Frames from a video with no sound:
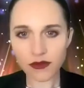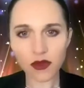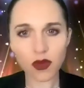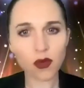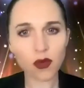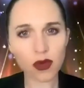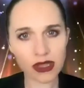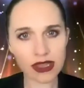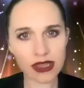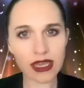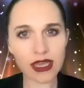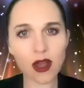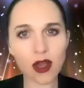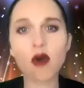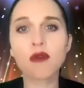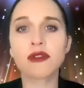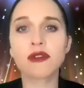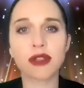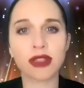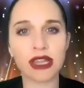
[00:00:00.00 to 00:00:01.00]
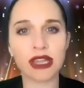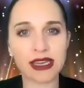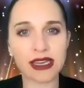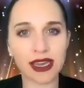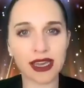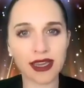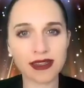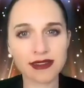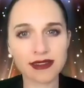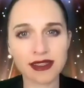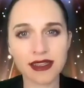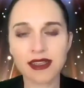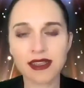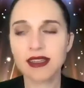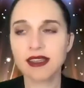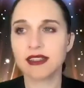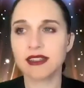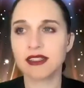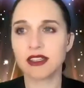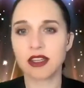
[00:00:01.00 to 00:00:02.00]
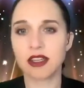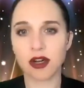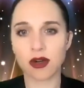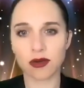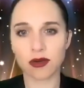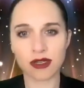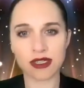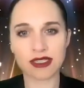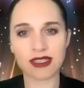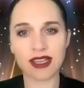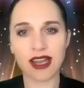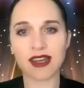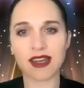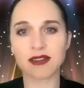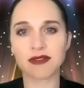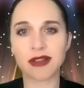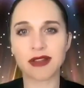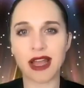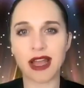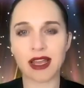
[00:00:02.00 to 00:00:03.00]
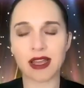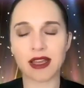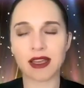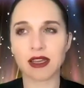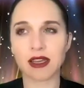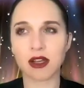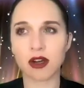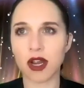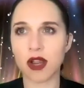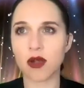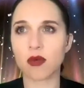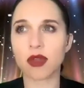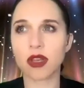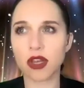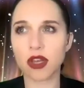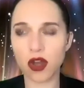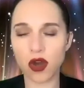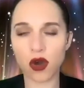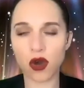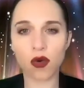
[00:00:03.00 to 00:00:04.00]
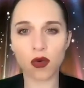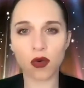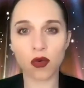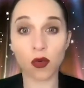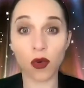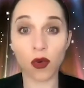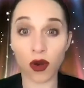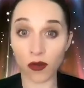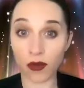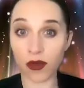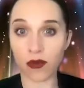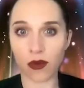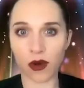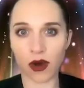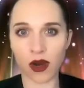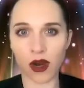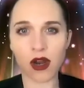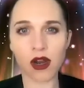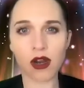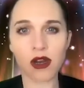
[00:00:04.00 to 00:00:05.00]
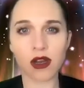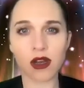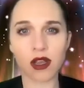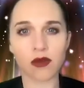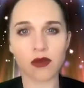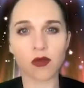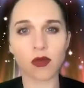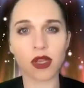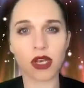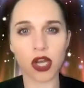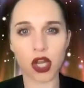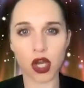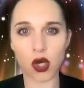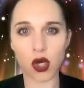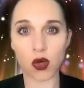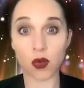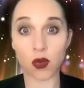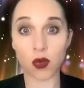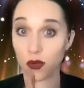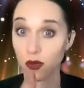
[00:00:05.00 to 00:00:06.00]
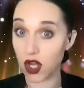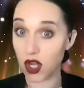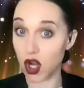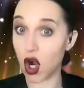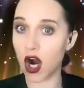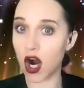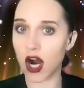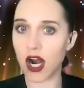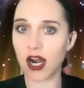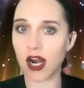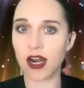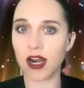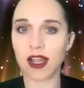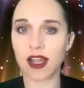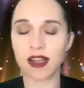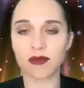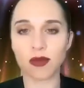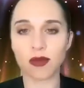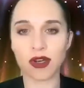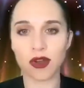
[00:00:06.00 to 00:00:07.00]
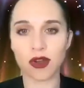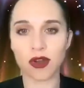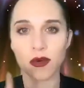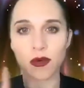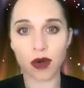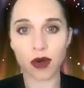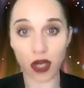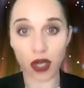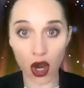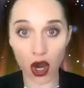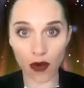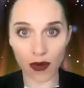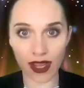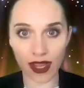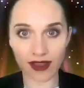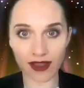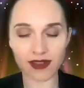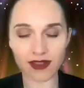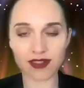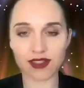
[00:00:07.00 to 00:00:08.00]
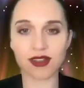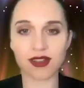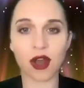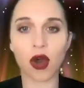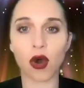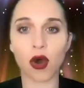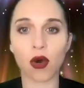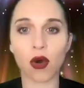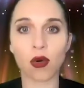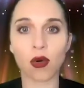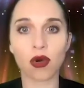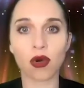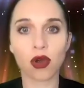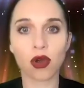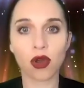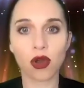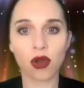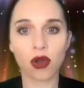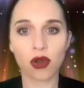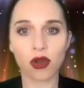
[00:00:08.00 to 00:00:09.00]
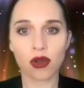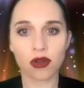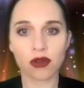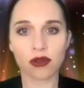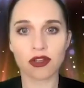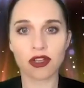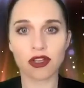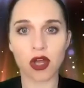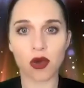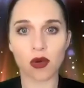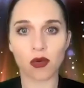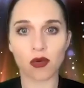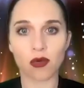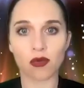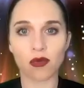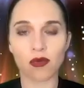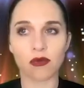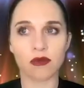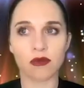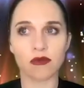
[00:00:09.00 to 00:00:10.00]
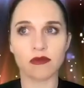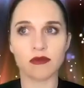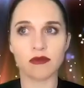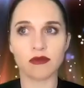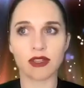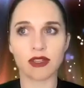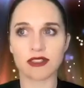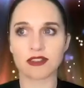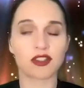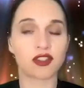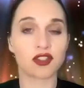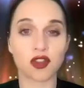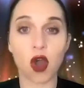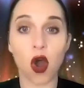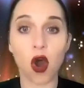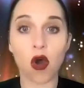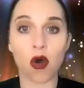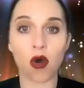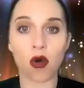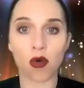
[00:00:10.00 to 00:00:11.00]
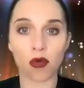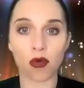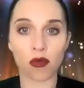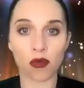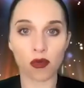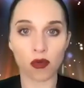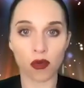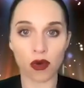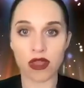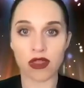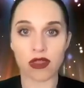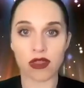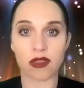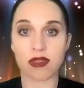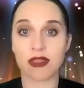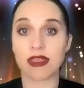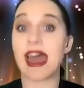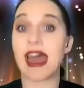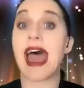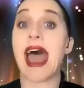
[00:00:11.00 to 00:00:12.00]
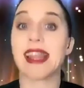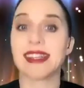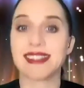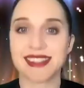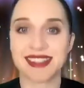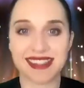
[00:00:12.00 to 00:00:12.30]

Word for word: with it overthinking you know it's kind of like all right we know where we were and we know where we are and we know where we're going so you know let's just go with that